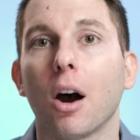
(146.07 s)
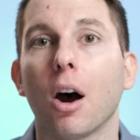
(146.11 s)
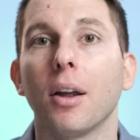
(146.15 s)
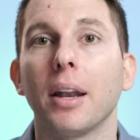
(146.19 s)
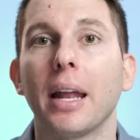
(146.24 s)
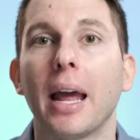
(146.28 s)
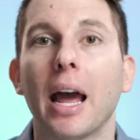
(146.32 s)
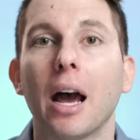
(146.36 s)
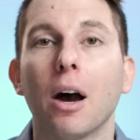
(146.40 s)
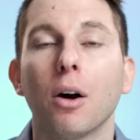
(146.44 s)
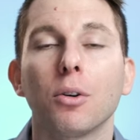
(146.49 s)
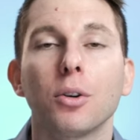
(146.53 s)
on
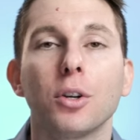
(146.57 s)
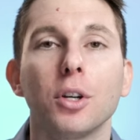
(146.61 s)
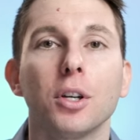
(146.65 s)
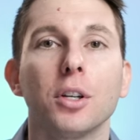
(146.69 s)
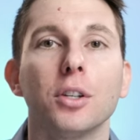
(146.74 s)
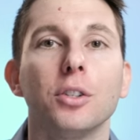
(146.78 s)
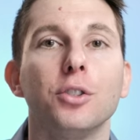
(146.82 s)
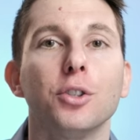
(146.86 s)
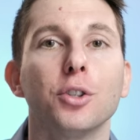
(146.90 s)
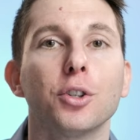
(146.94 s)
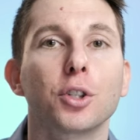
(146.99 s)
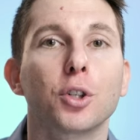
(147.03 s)
how
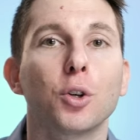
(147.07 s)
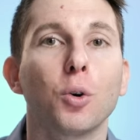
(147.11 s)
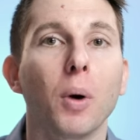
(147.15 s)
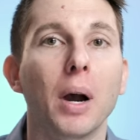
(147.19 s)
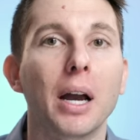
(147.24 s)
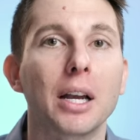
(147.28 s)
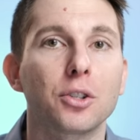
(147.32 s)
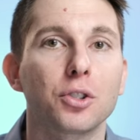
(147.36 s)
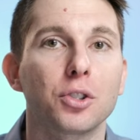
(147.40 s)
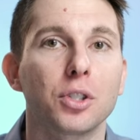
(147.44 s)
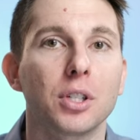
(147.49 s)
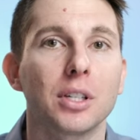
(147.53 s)
good your
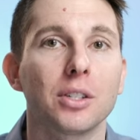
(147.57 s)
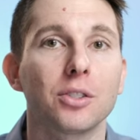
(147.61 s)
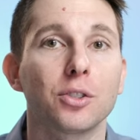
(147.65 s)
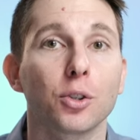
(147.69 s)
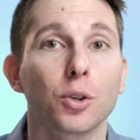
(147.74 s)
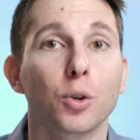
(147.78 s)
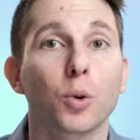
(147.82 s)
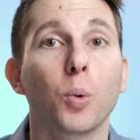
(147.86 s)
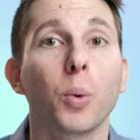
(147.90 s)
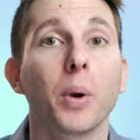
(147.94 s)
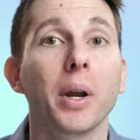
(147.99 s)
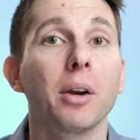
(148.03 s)
questions or
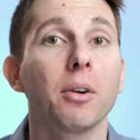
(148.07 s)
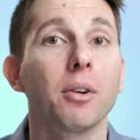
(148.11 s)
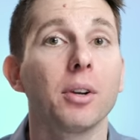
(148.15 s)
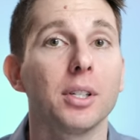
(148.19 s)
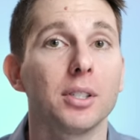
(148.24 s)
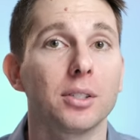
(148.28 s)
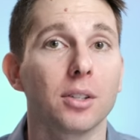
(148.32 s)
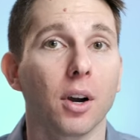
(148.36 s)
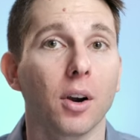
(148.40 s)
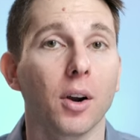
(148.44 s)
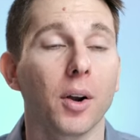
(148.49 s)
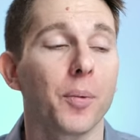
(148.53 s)

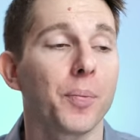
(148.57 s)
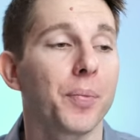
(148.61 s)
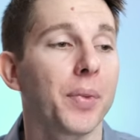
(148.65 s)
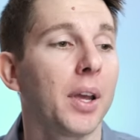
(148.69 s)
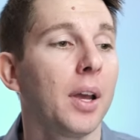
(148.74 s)
queries are.